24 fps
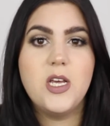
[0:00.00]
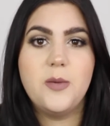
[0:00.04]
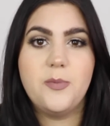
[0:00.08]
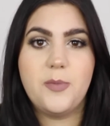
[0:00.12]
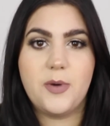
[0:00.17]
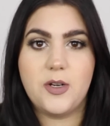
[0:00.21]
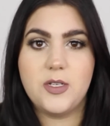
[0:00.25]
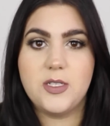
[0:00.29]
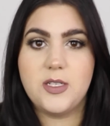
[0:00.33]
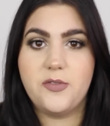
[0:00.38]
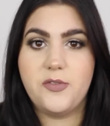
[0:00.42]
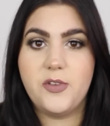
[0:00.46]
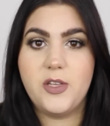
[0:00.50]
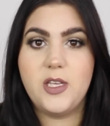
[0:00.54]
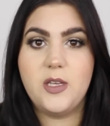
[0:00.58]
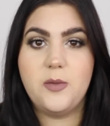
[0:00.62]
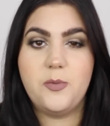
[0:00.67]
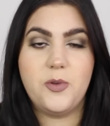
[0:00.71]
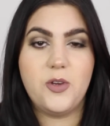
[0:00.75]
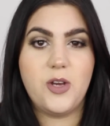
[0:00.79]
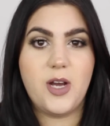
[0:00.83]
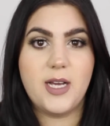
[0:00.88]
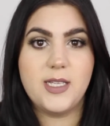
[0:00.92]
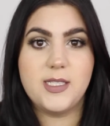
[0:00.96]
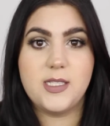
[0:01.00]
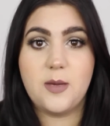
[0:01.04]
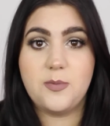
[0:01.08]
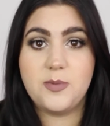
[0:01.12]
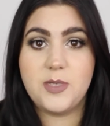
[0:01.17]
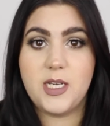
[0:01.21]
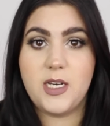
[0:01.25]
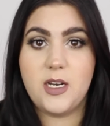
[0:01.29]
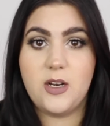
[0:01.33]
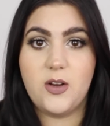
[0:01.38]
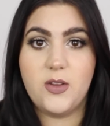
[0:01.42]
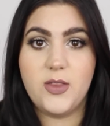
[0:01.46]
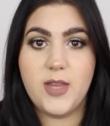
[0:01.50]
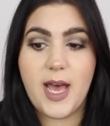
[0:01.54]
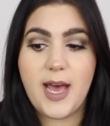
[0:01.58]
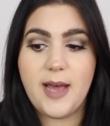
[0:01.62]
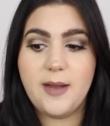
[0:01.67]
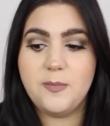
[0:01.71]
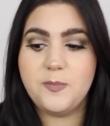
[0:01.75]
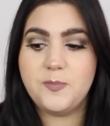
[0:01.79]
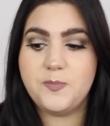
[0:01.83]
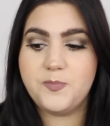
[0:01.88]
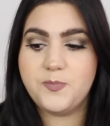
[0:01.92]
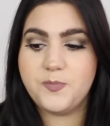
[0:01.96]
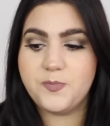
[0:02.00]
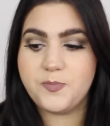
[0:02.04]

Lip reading: but I'll definitely keep you guys updated on that.